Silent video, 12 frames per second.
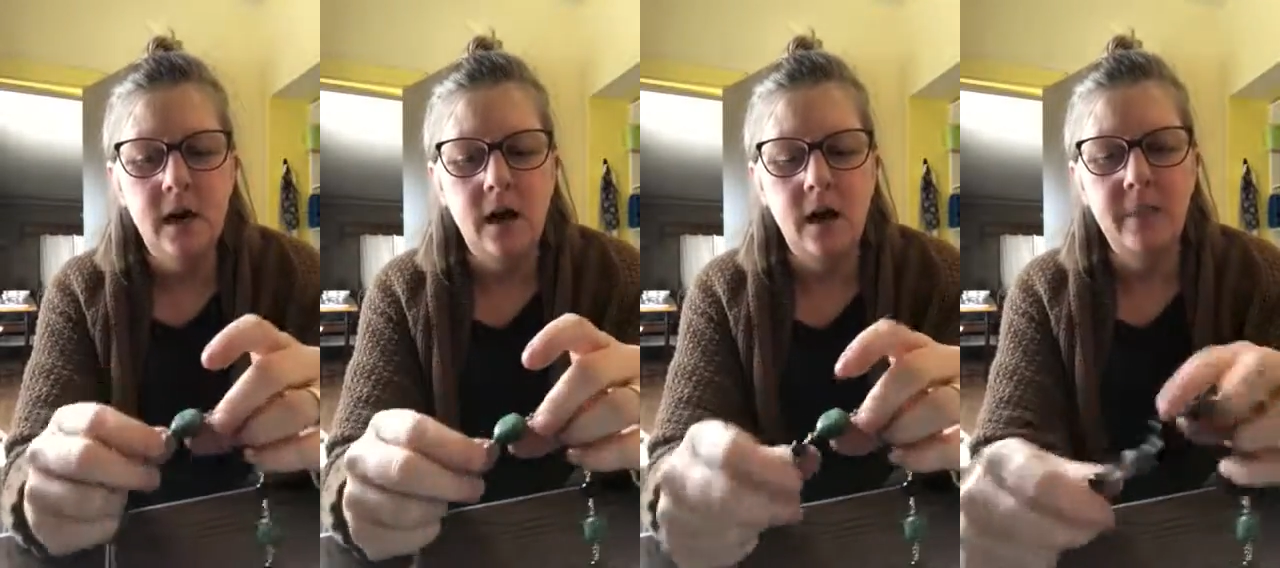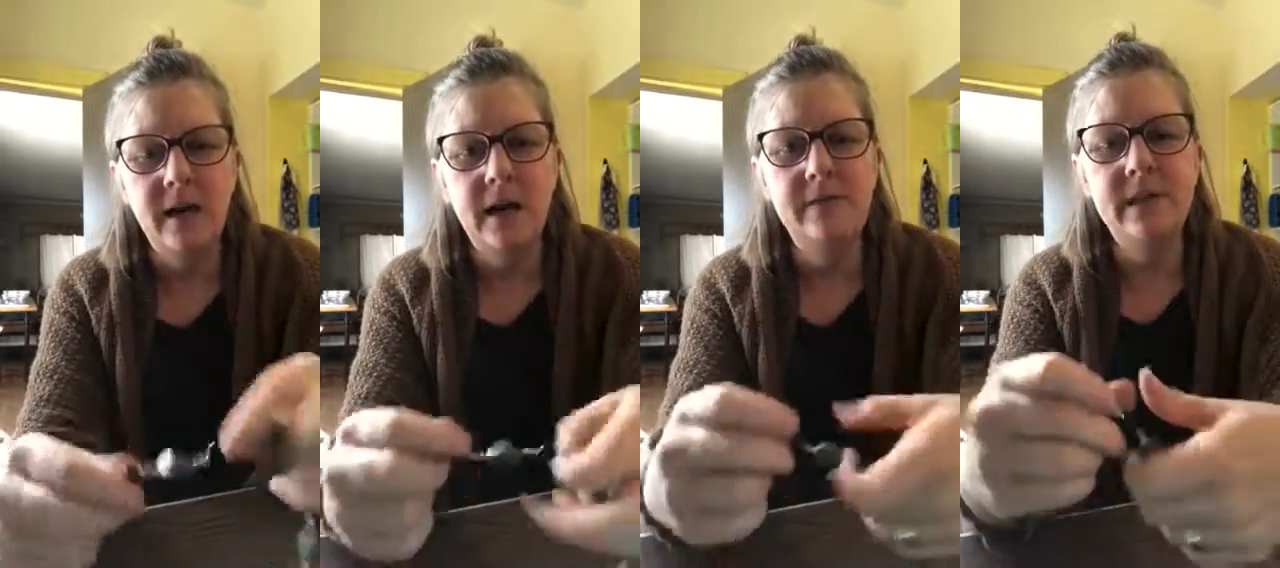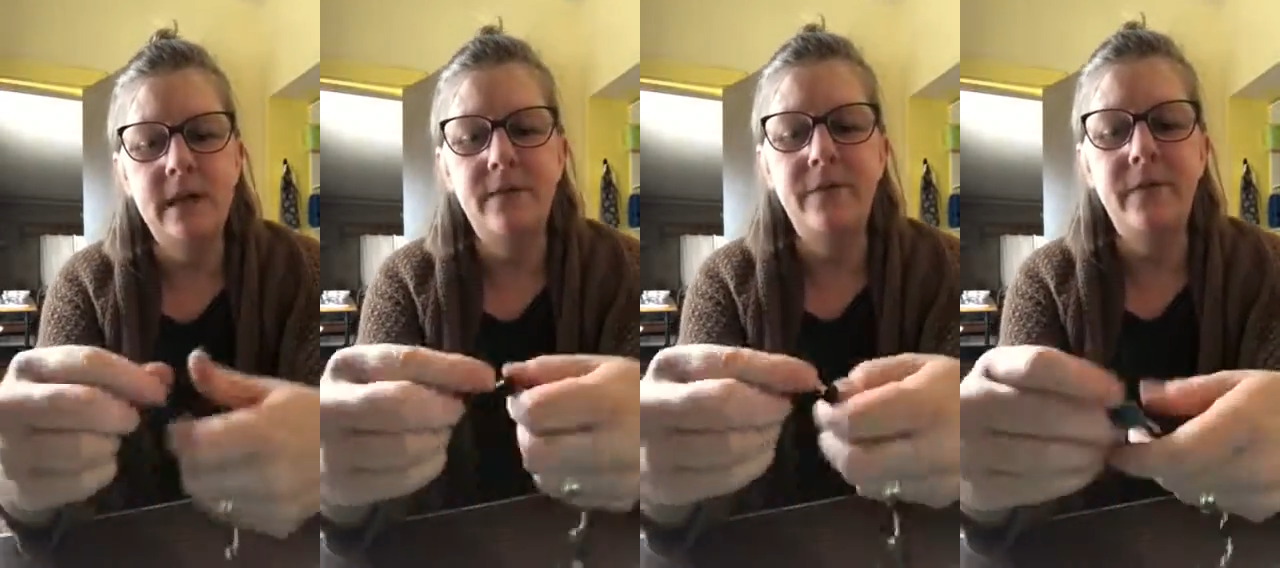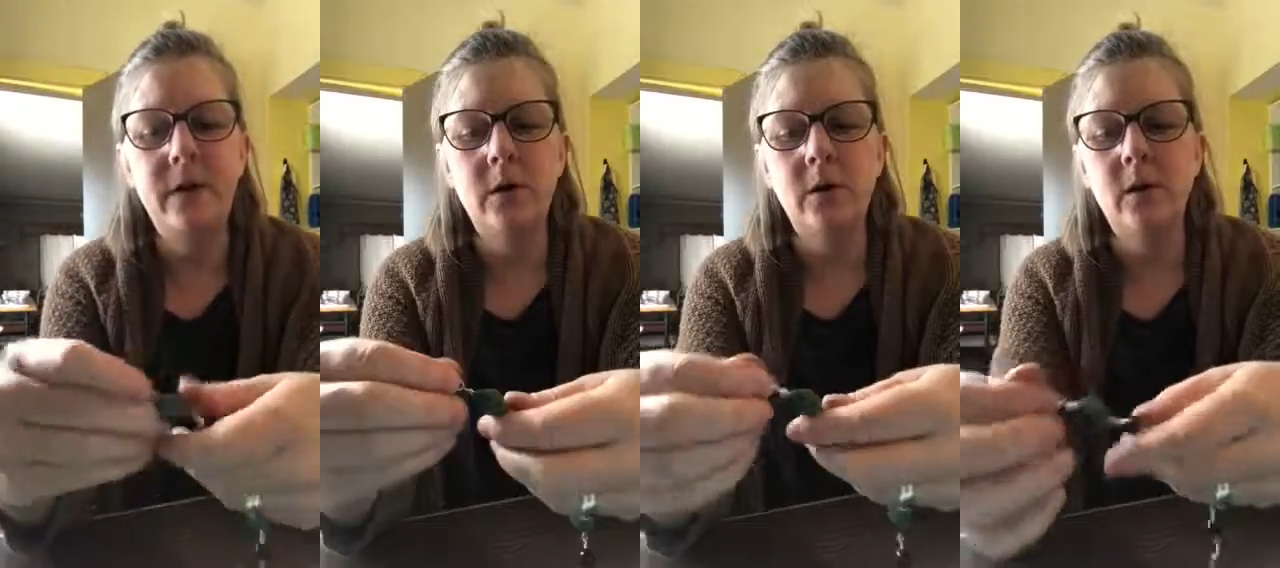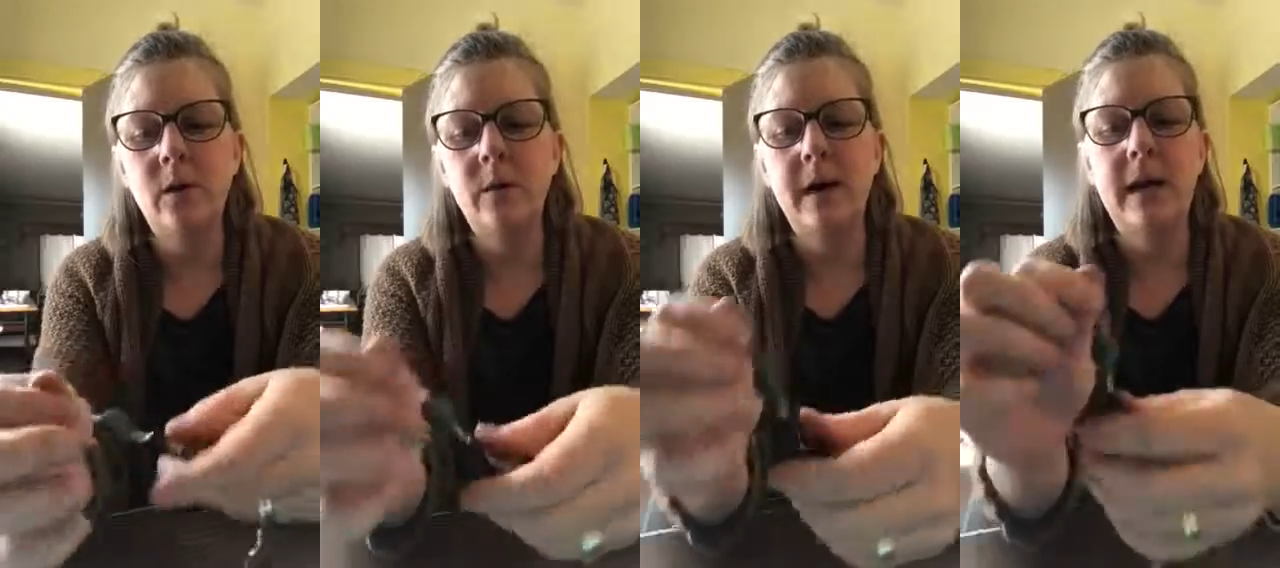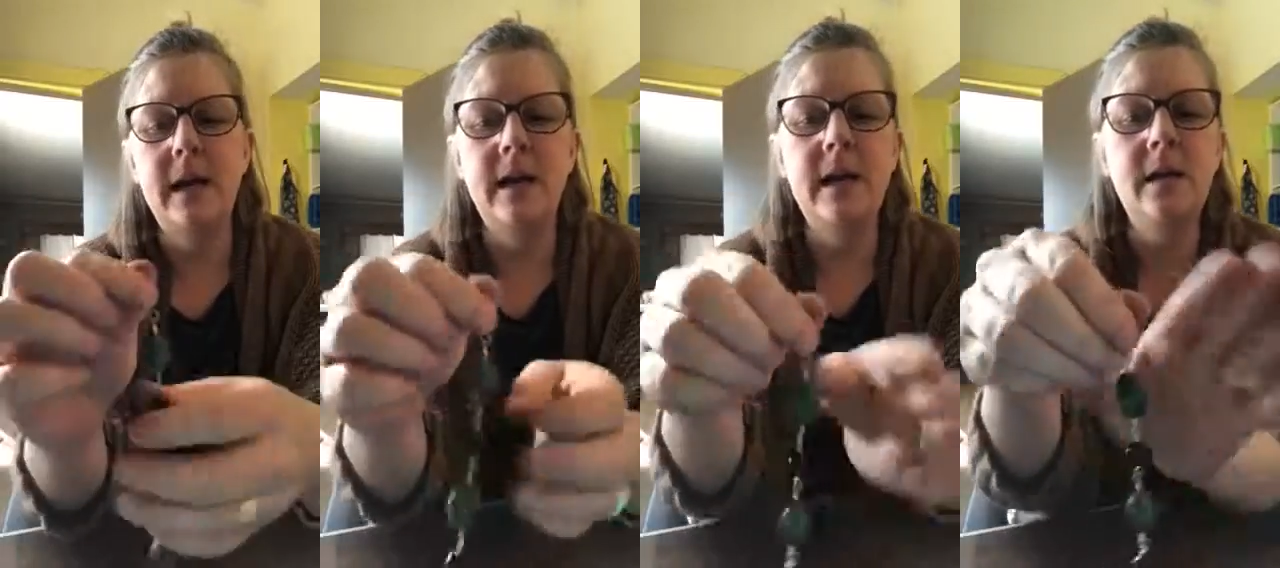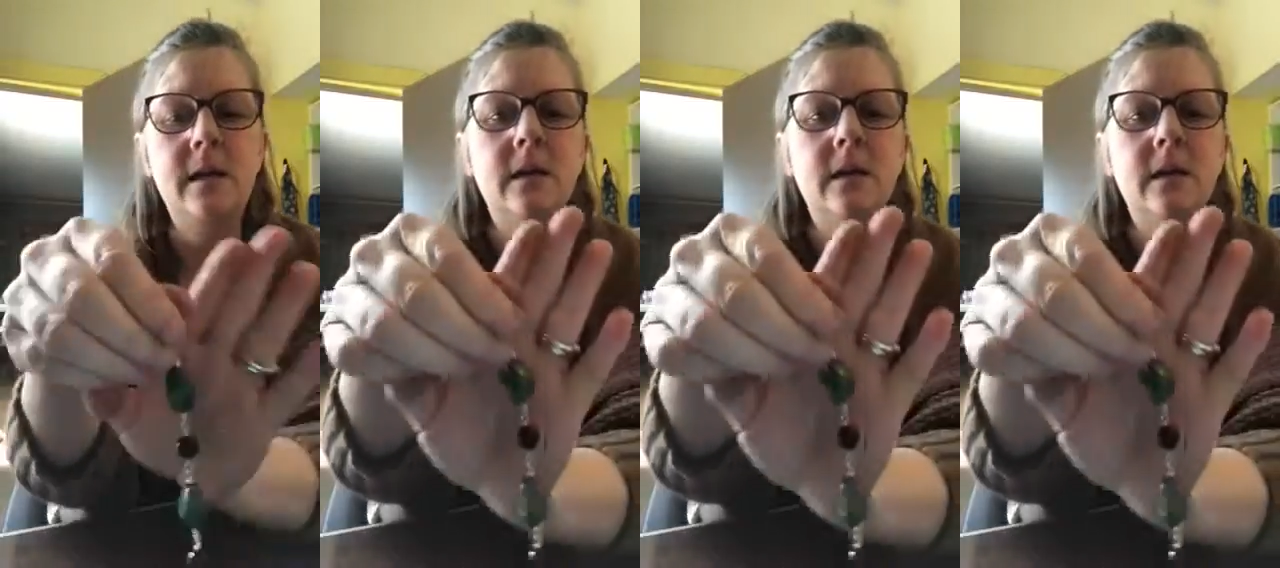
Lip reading: and I've done a few already.